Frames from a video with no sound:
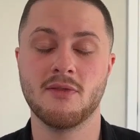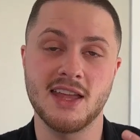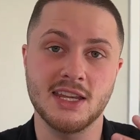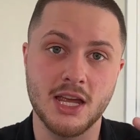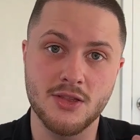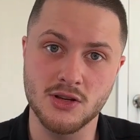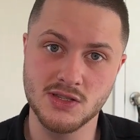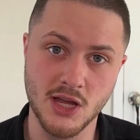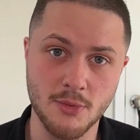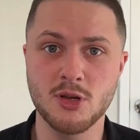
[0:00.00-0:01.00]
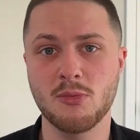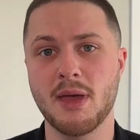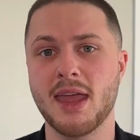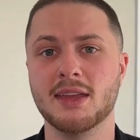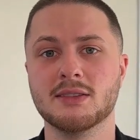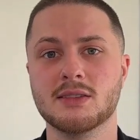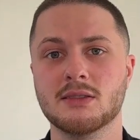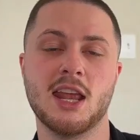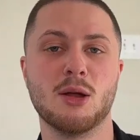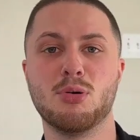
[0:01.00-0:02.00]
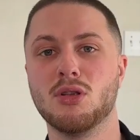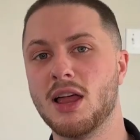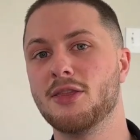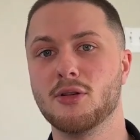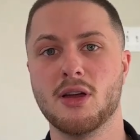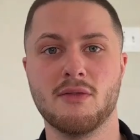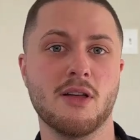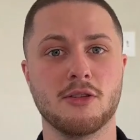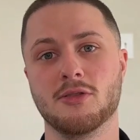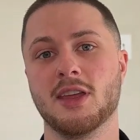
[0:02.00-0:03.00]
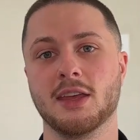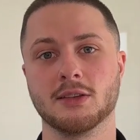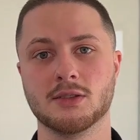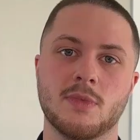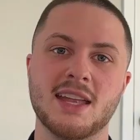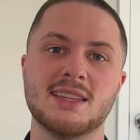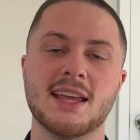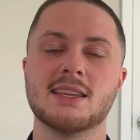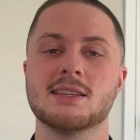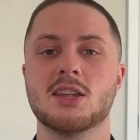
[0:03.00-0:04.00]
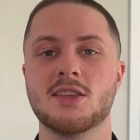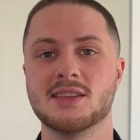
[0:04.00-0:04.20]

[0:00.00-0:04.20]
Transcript: finding other subdomains, and a plethora of other things. That takes us to the